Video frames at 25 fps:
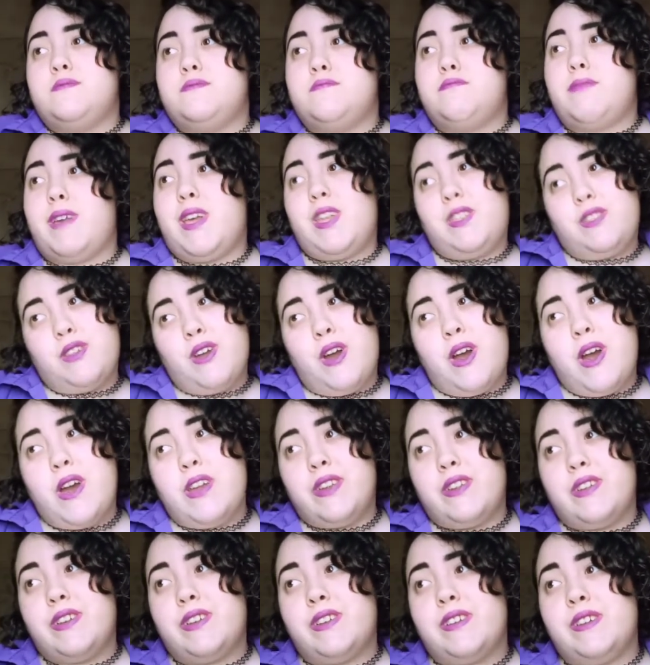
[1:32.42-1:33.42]
my
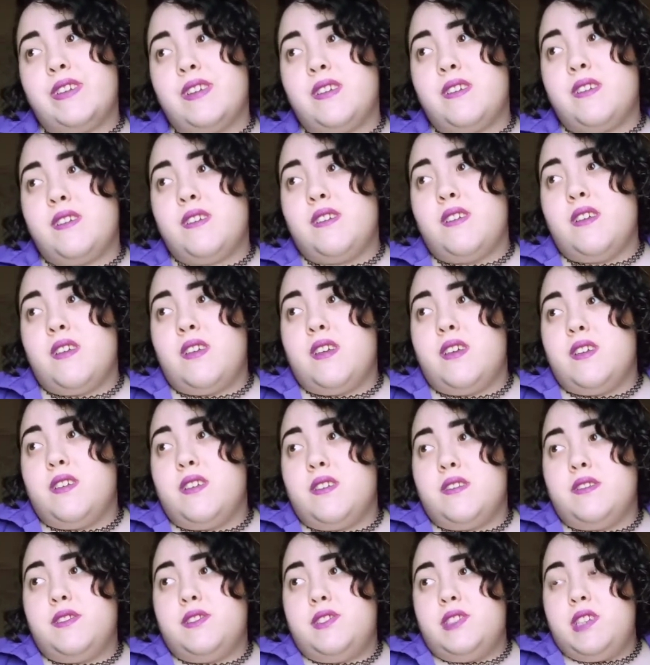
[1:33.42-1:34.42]
daughter,
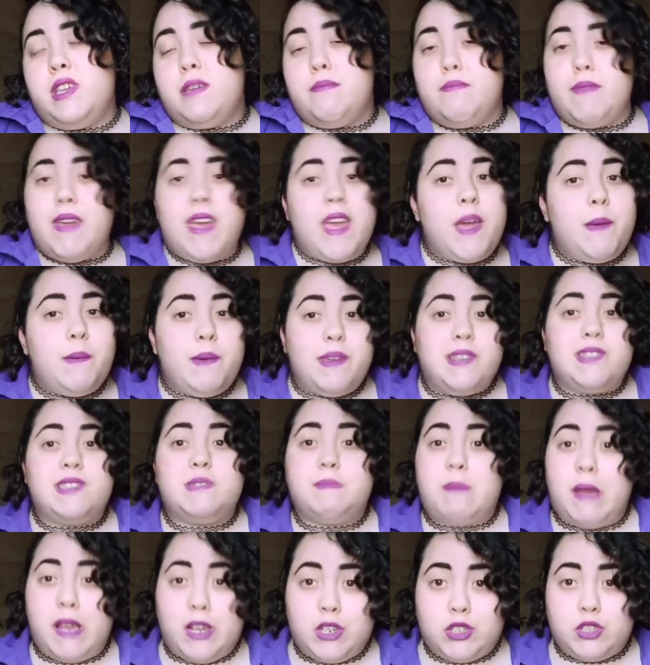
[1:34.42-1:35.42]
she may be
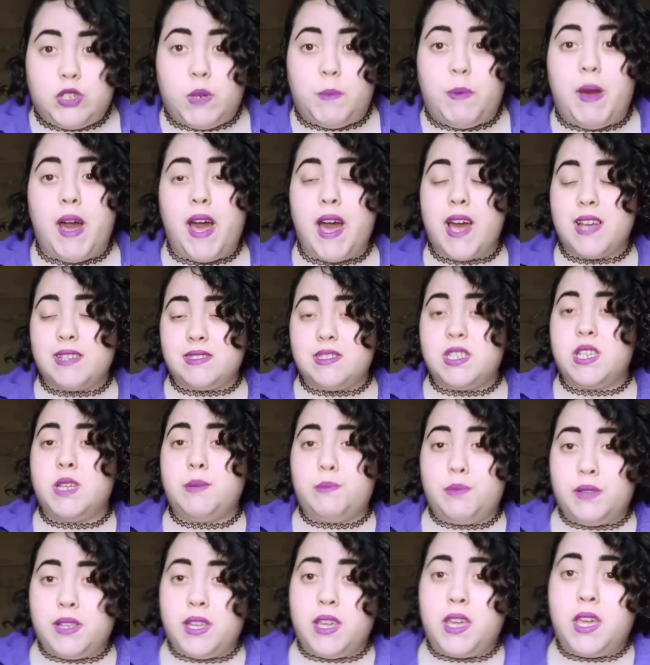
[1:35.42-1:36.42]
special,
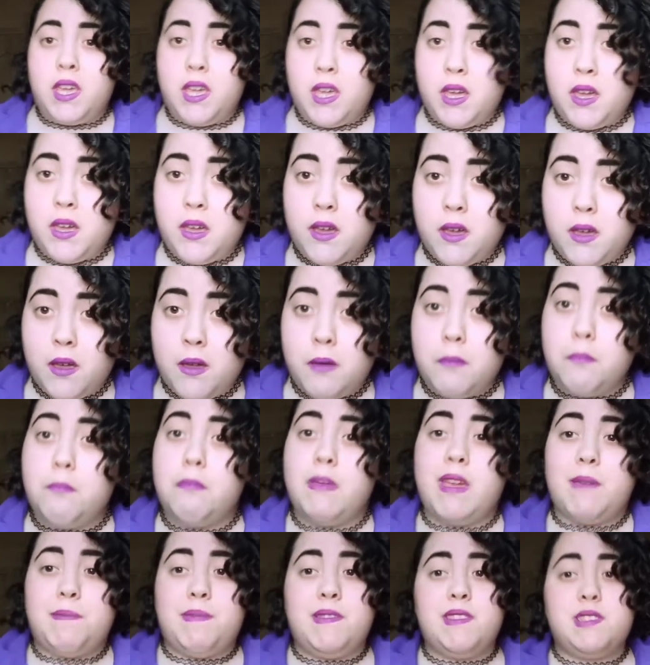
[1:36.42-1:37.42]
possibly,
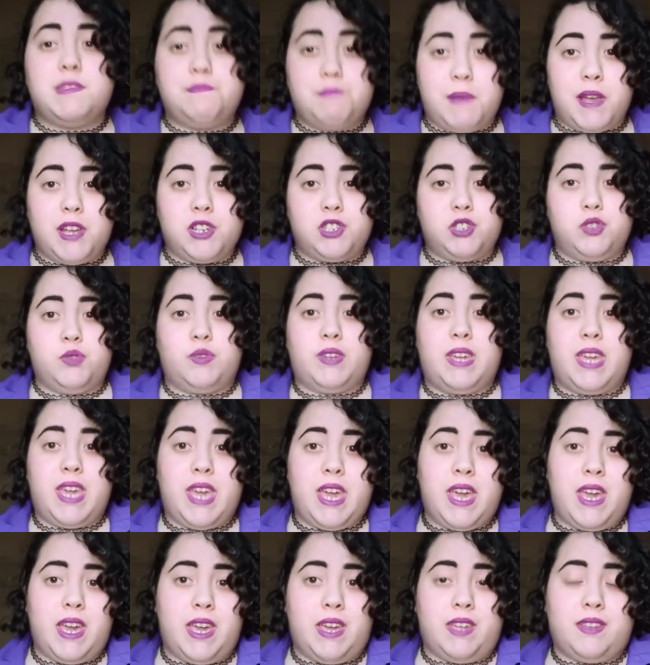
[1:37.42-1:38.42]
maybe special
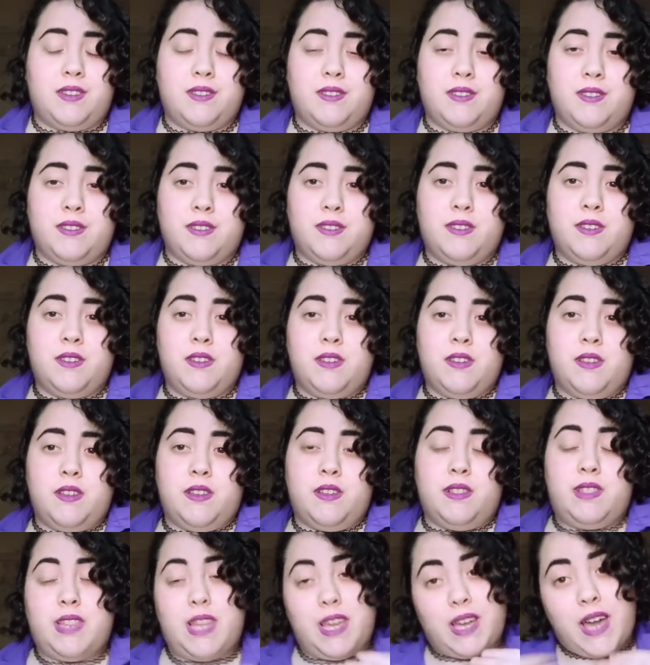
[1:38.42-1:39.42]
kid,
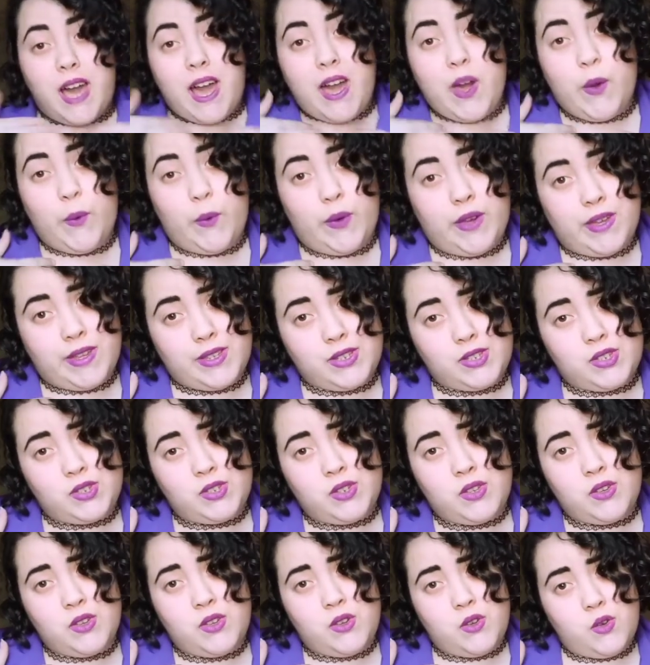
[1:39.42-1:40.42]
like I was
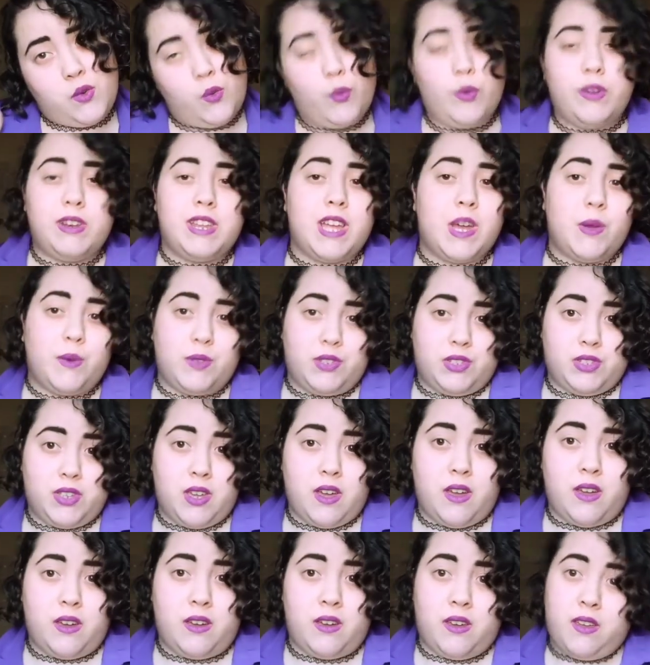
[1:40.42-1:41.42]
when I was
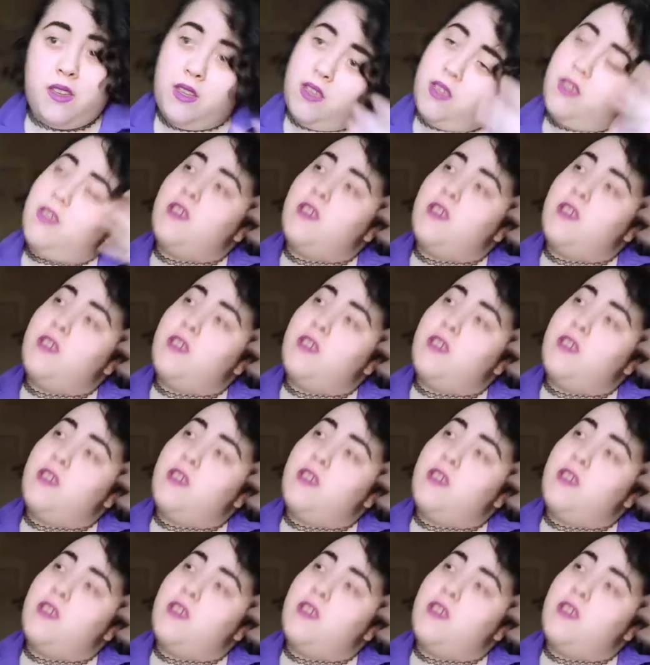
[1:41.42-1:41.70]
young.